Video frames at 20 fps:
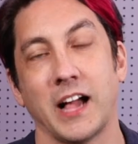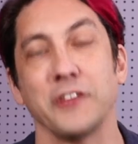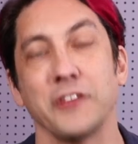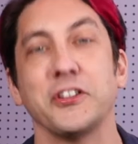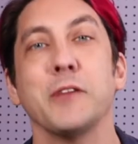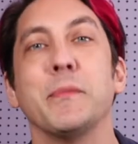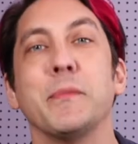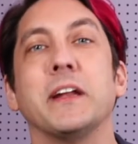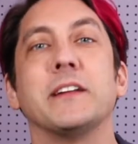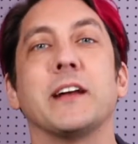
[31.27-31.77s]
I'll
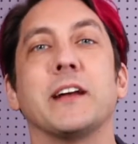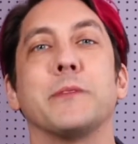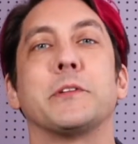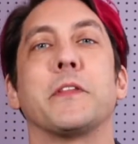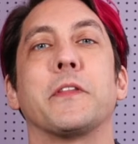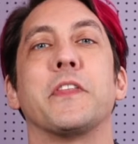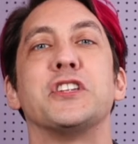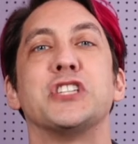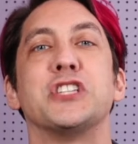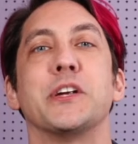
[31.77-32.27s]
say many times
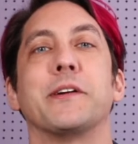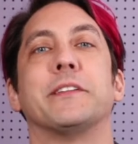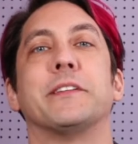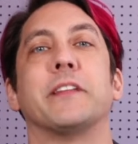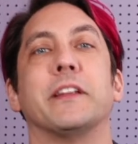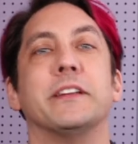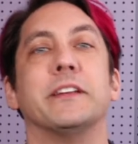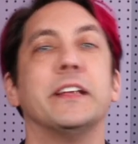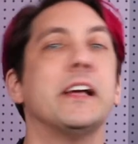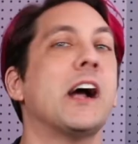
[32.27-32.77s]
in this series
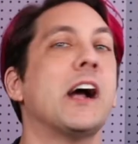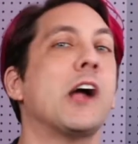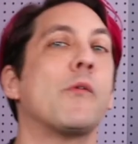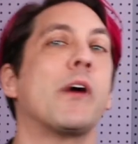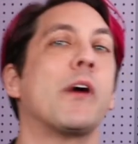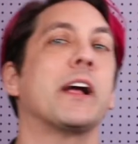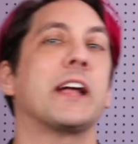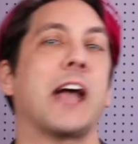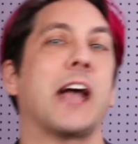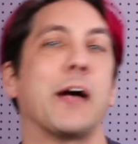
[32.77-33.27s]
that
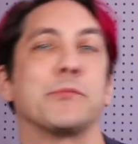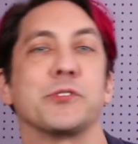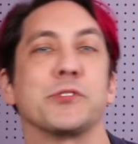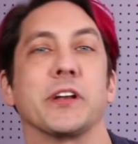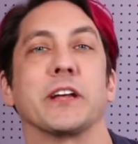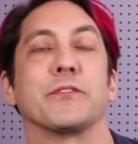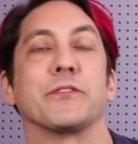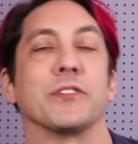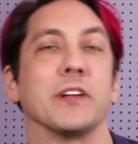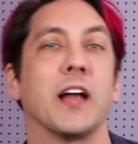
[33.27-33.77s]
DIY
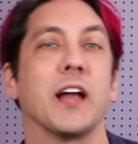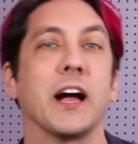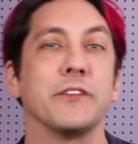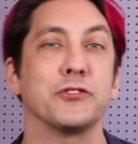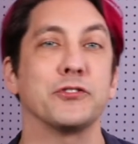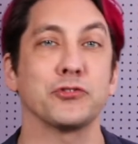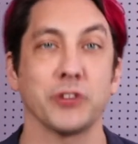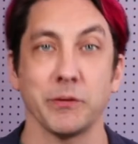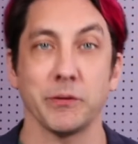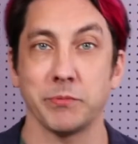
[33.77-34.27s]
captioning for live
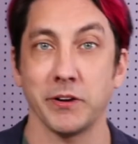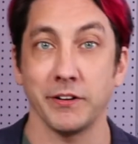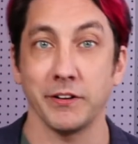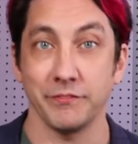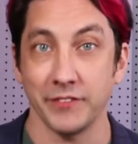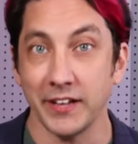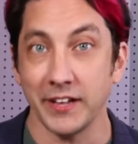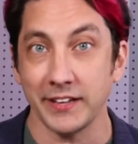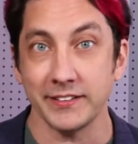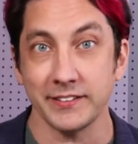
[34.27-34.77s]
scripted
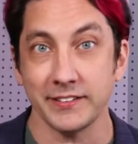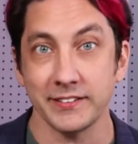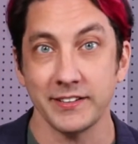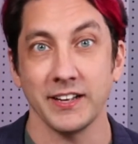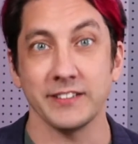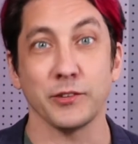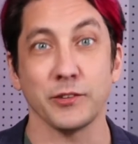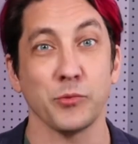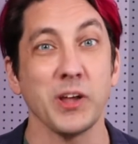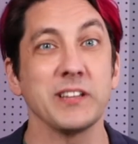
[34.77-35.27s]
events
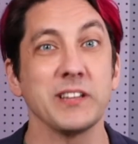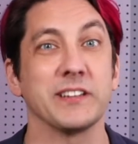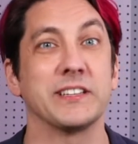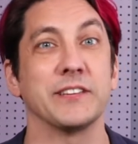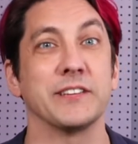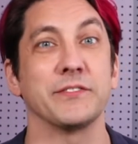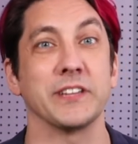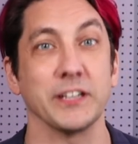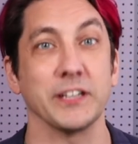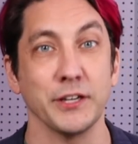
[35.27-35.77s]
is a
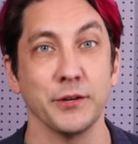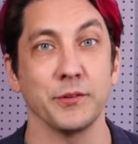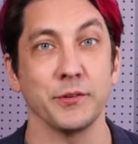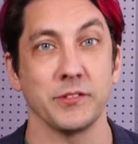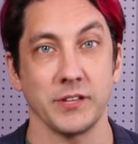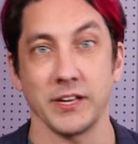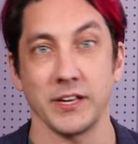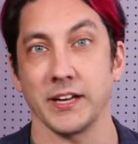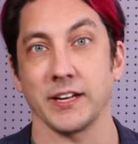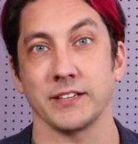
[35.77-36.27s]
relatively new
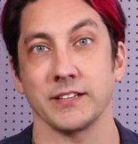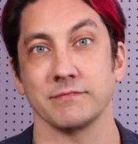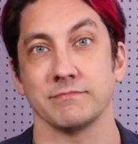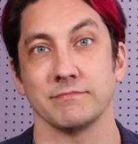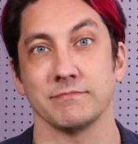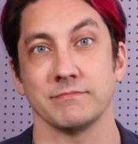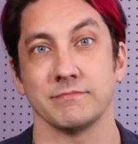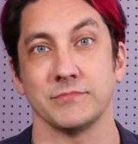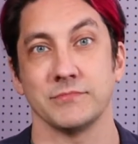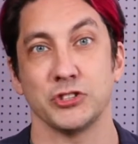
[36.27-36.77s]
thing.
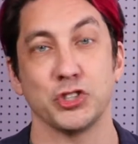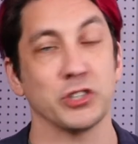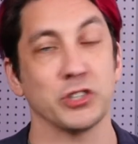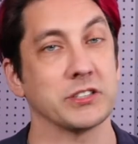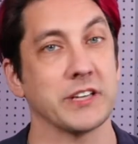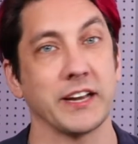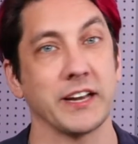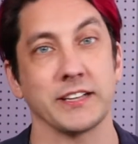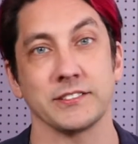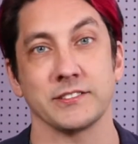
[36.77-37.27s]
It's
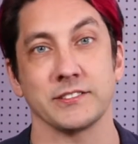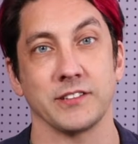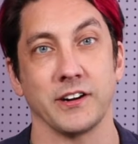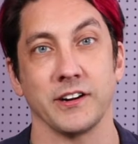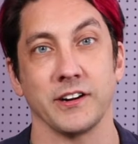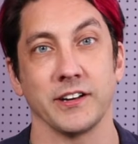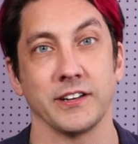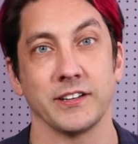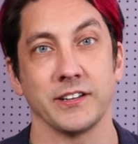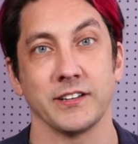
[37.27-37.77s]
just getting
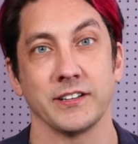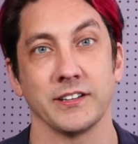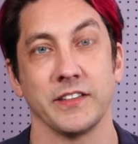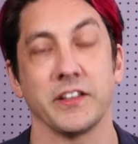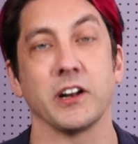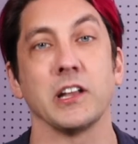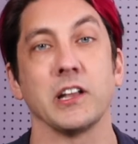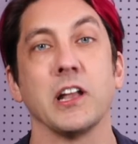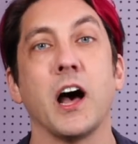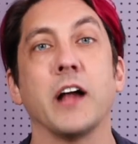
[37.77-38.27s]
started.
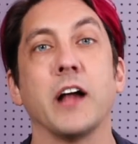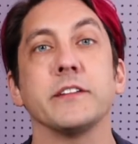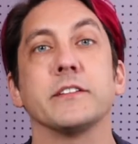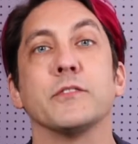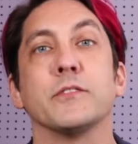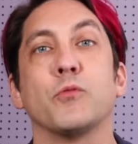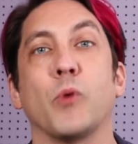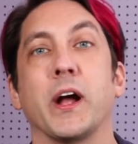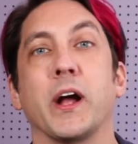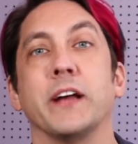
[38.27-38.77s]
There are lots
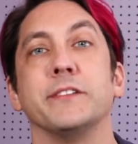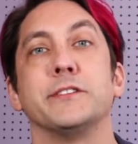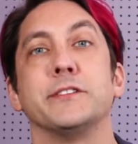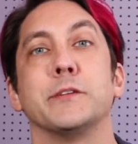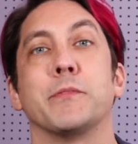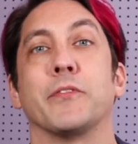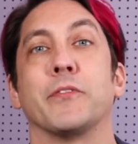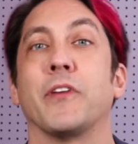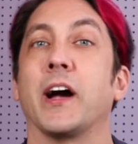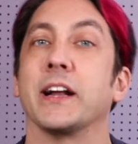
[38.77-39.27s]
of ways
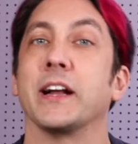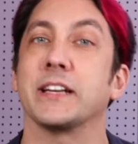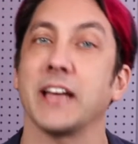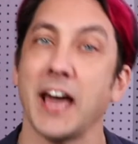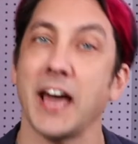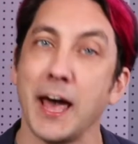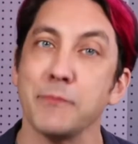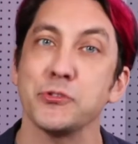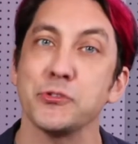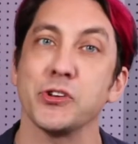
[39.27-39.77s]
to provide
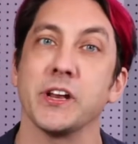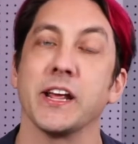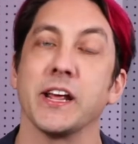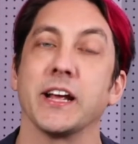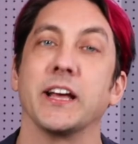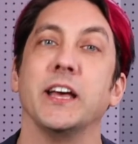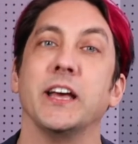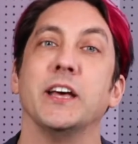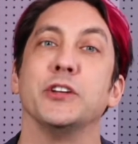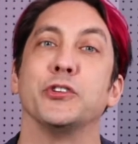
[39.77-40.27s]

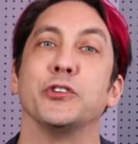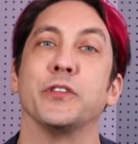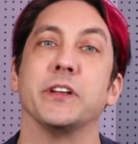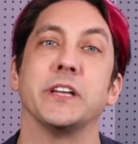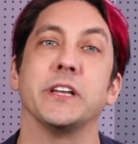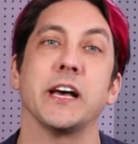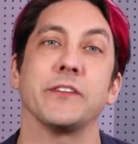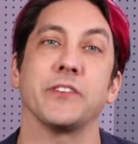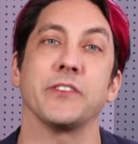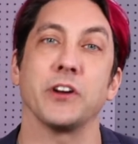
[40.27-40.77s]
captioning to the
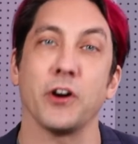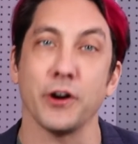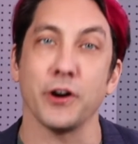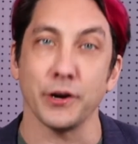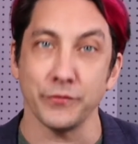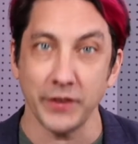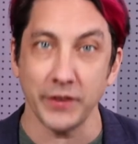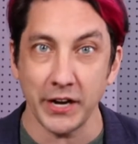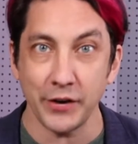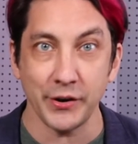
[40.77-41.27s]
deaf and hard
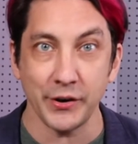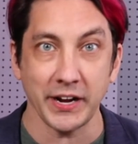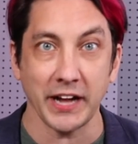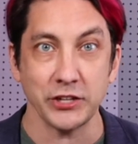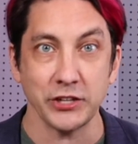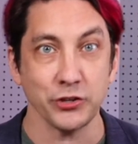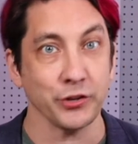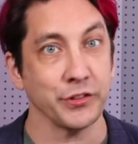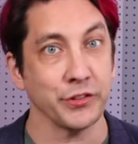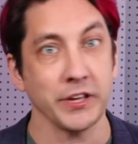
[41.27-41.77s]
of hearing
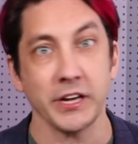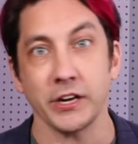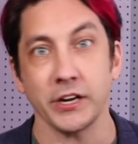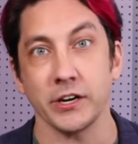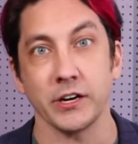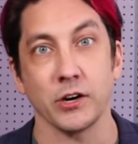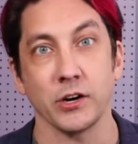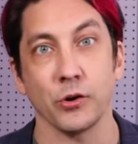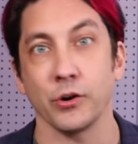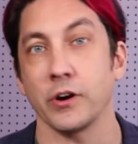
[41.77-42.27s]
at your
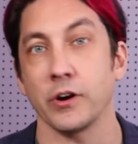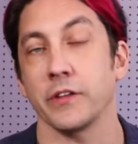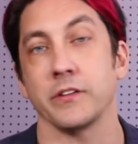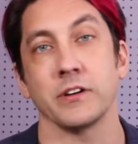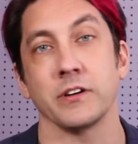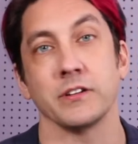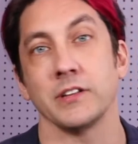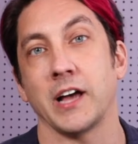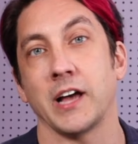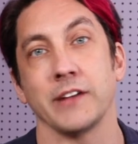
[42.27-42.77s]
theater or
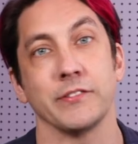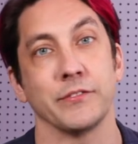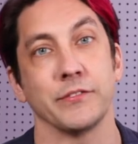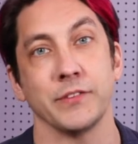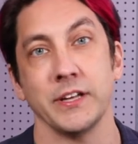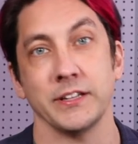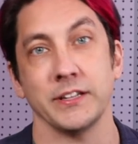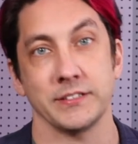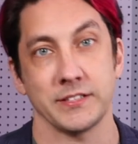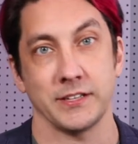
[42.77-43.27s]
other live
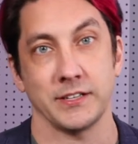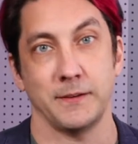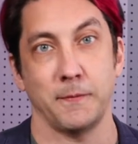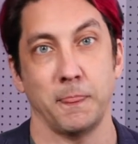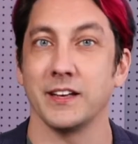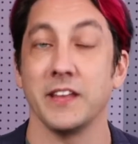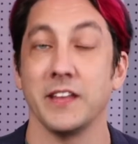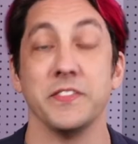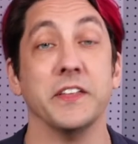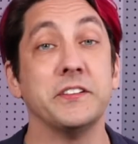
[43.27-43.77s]
event.
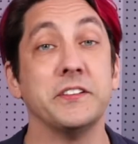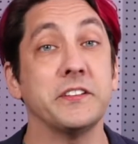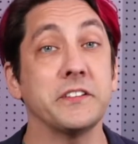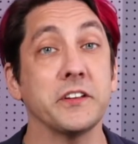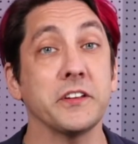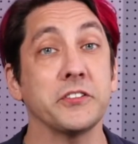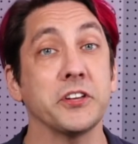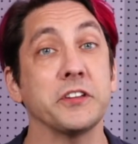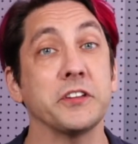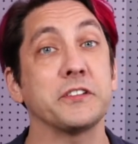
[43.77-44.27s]
This is
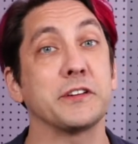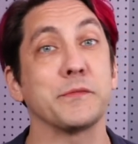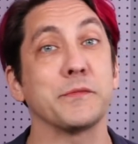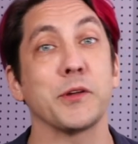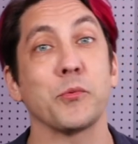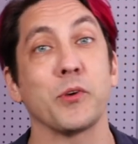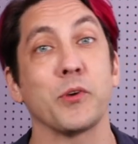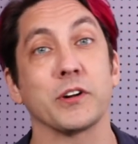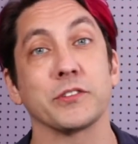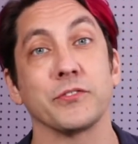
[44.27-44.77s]
a system
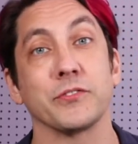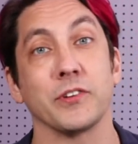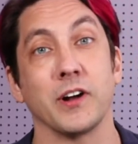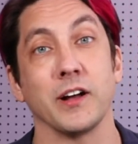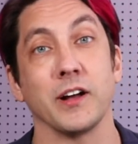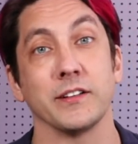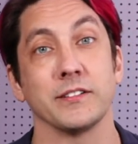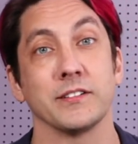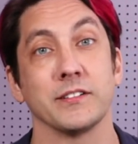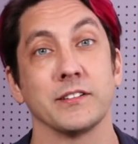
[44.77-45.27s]
that works for
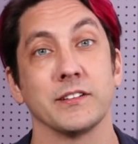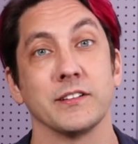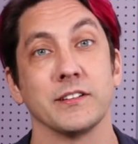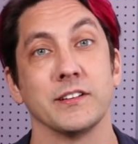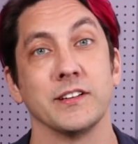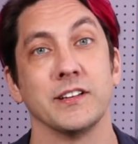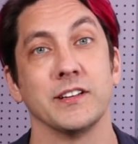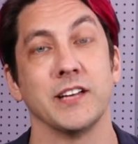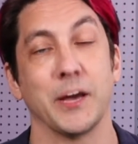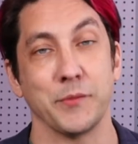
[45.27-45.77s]
us,
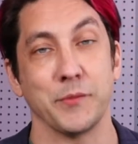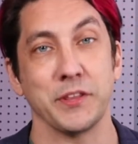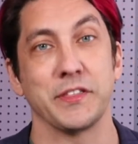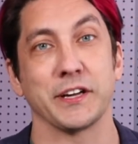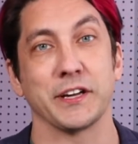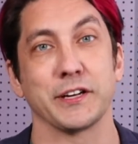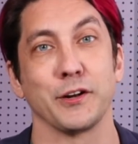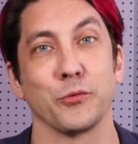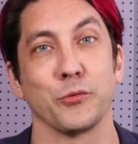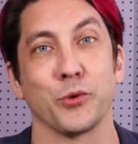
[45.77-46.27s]
and we
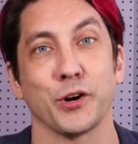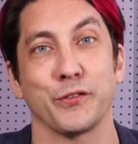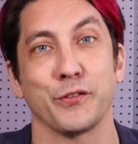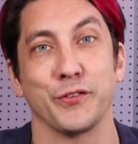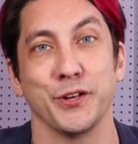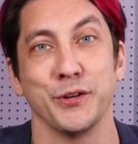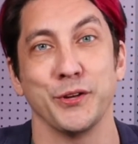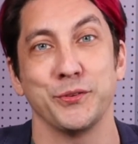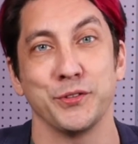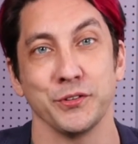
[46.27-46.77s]
think it'll work
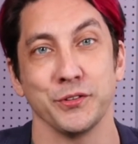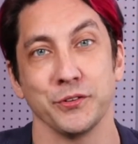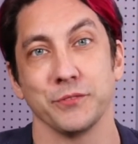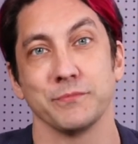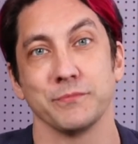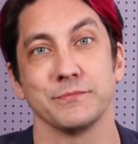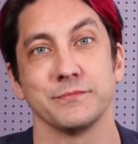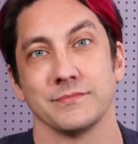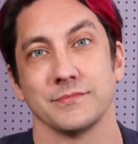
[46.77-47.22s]
for you too.